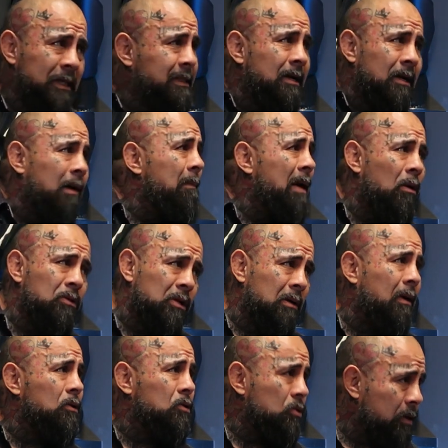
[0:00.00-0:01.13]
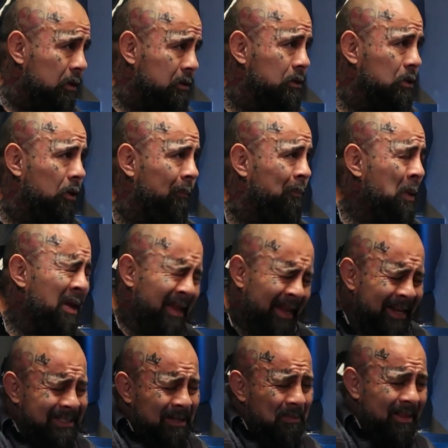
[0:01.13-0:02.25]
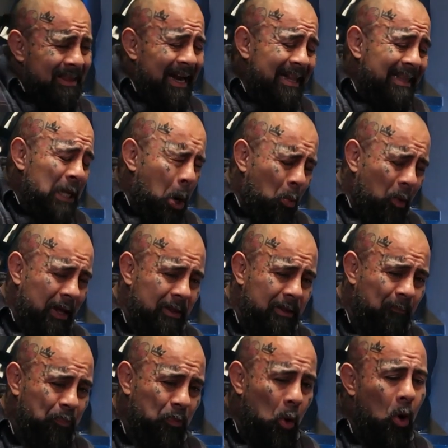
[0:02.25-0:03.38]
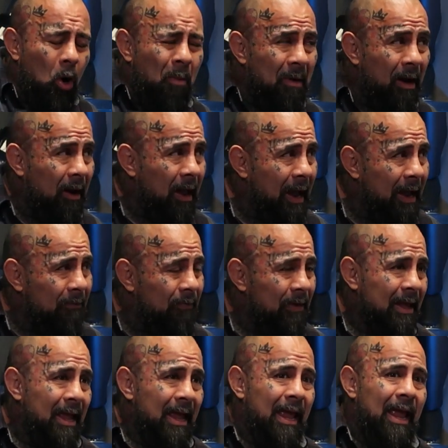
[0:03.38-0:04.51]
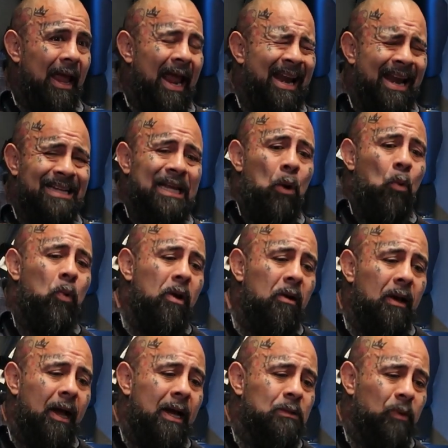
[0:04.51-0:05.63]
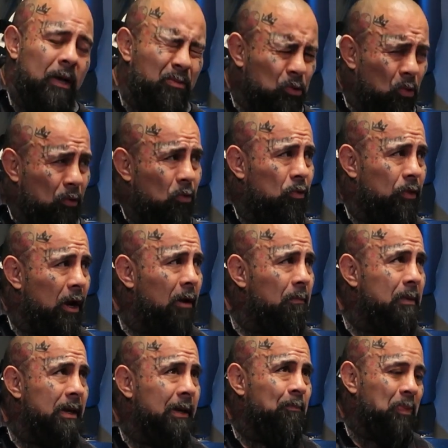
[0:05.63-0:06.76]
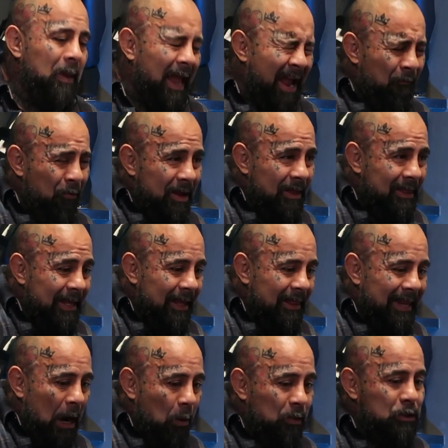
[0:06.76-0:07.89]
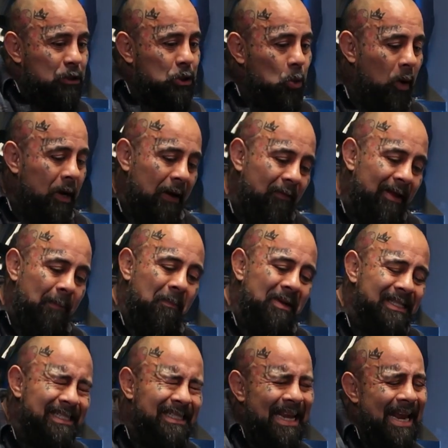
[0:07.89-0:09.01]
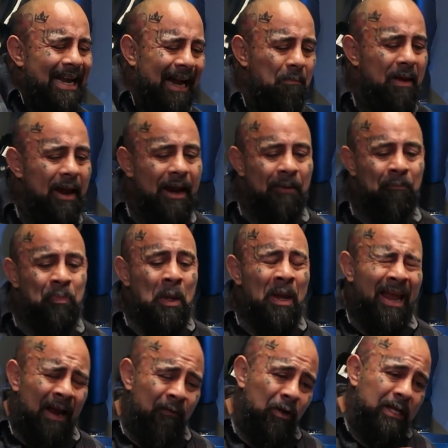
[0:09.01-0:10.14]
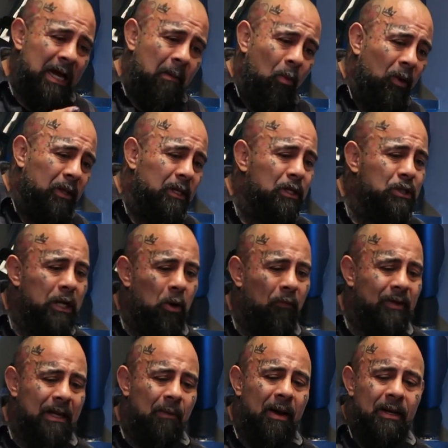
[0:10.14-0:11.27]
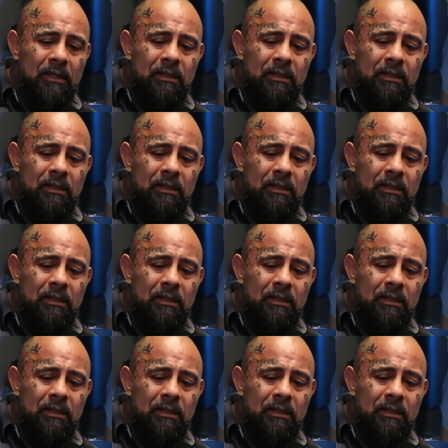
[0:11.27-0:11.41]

So this didn't come out till about 2 years ago. It's something that I dealt with all my life. And as I realized when I was going through therapy, everything that I was doing, every mistake I made, every time I went to jail, every time I